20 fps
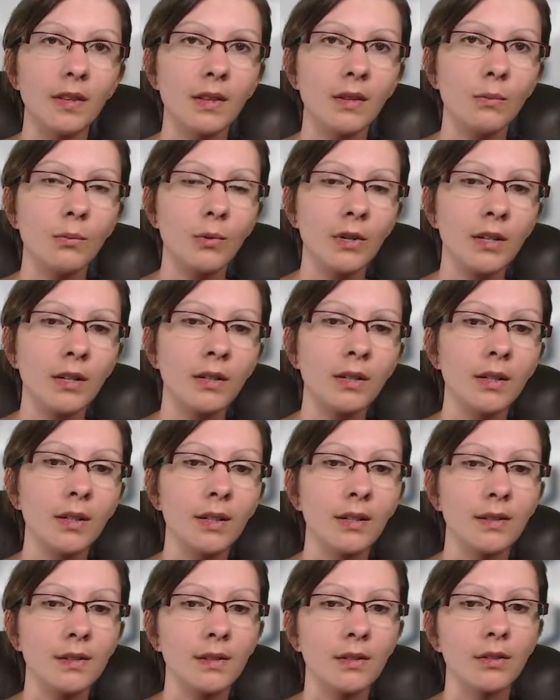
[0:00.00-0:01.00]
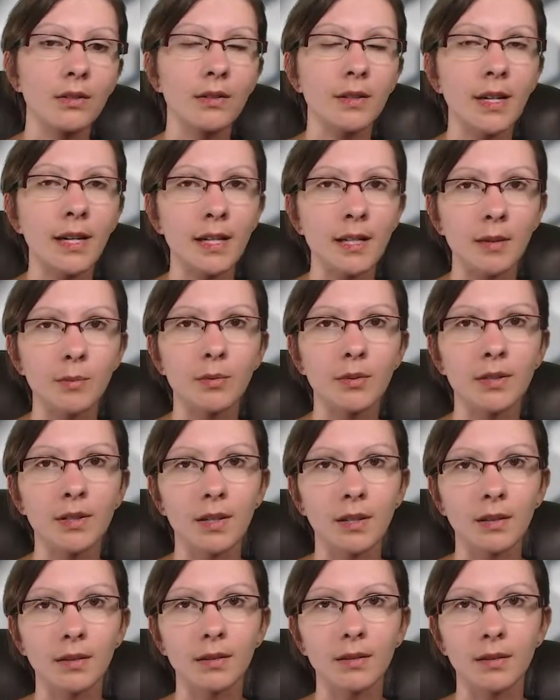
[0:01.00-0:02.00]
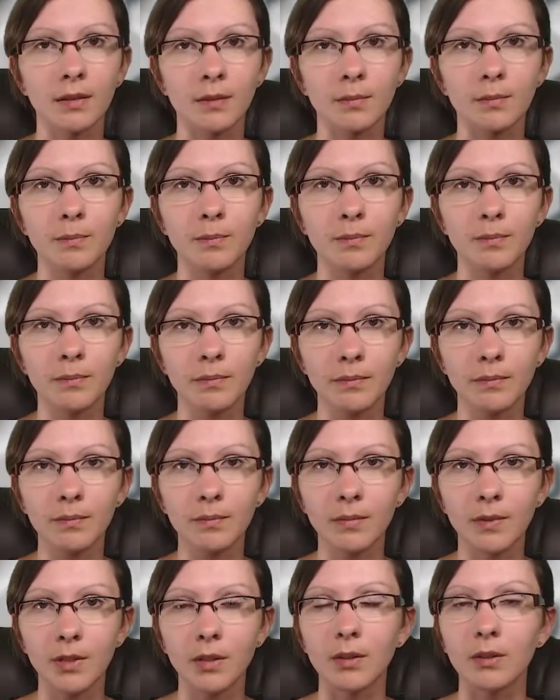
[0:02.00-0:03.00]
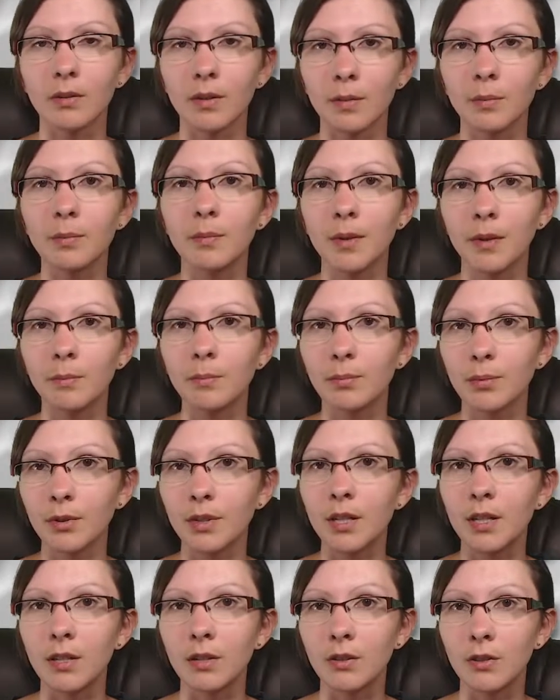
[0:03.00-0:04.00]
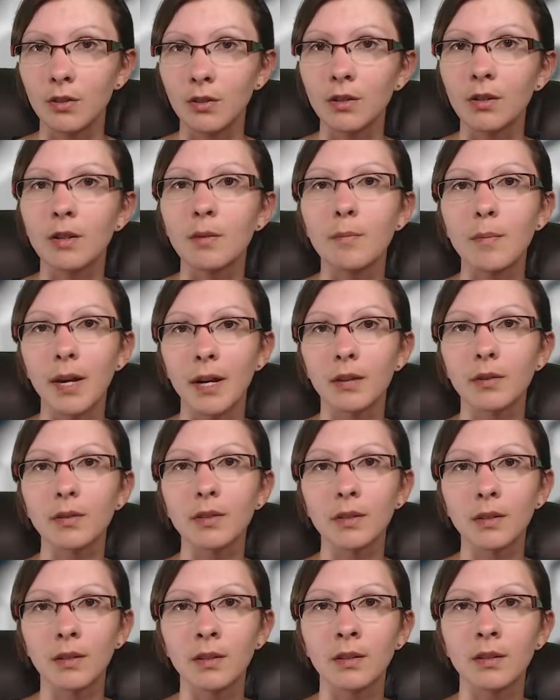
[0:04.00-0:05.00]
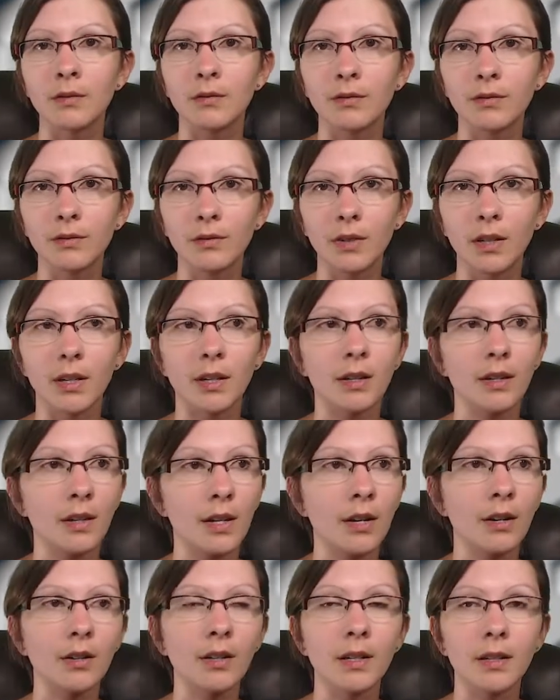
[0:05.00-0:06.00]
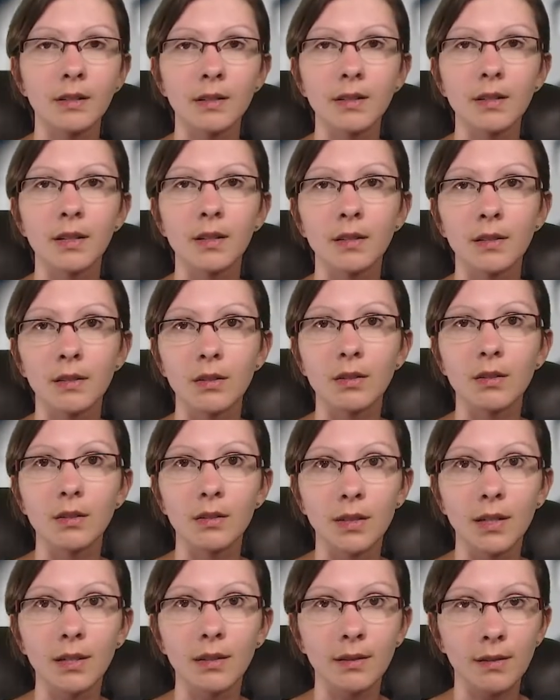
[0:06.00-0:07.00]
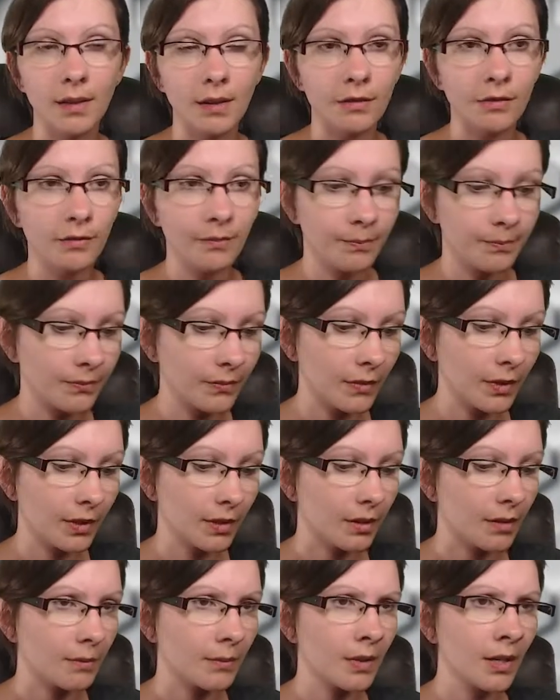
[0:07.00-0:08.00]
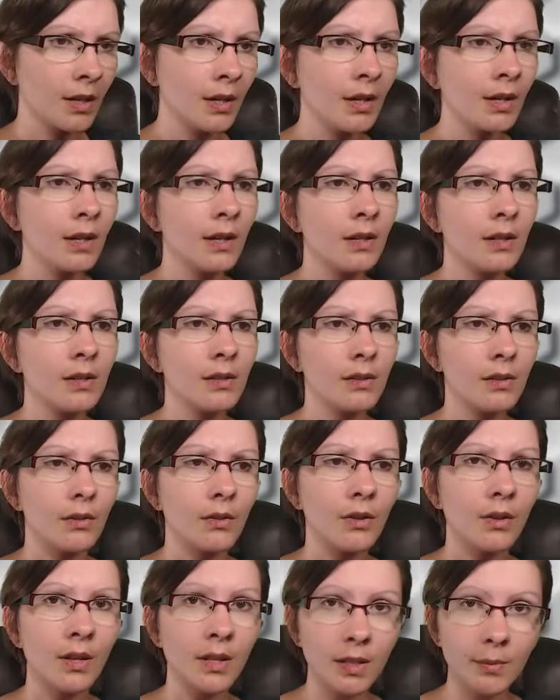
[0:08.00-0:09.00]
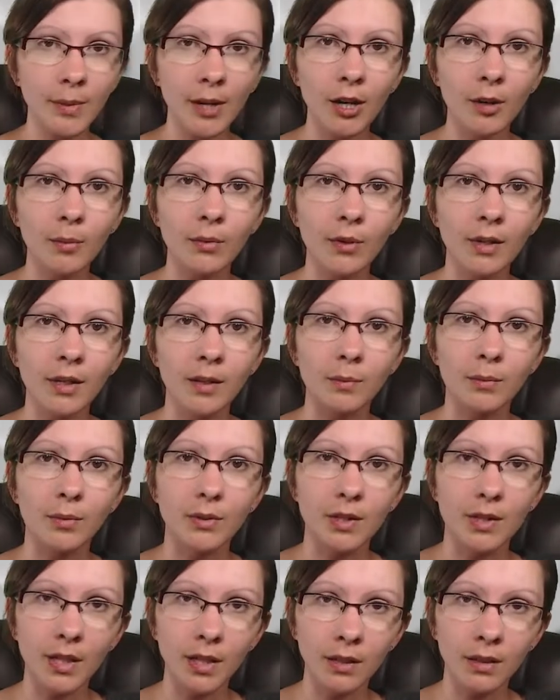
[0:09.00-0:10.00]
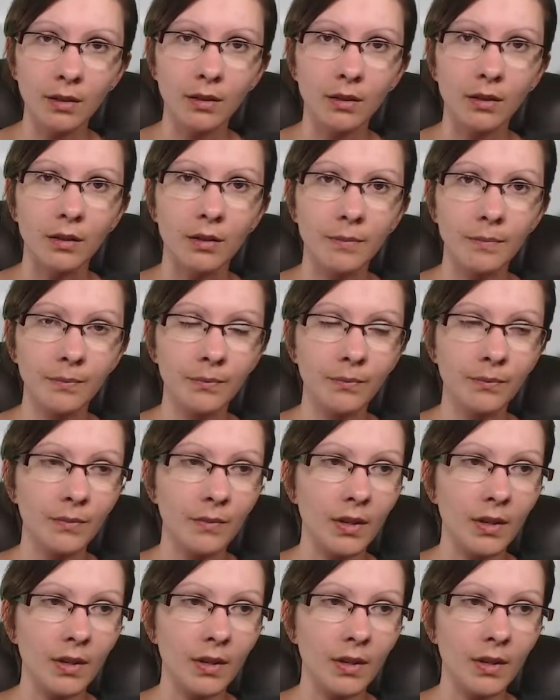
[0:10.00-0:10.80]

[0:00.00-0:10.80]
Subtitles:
we're going to consider 90% a pretty good amount of area to consider your text safe. So this PowerPoint in particular